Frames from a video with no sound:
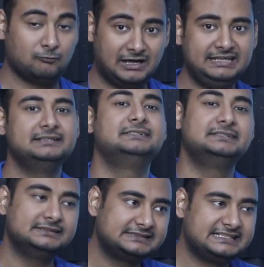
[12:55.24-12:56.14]
Why?
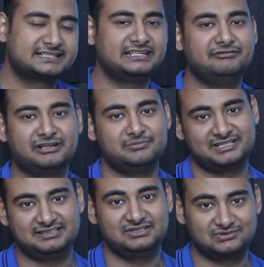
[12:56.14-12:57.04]
Again, skin effect
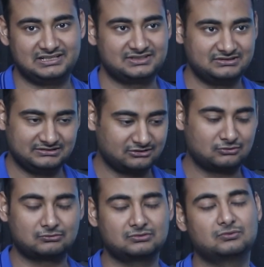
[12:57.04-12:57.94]
makes it useless. The
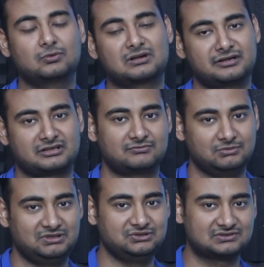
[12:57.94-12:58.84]
core conductor will be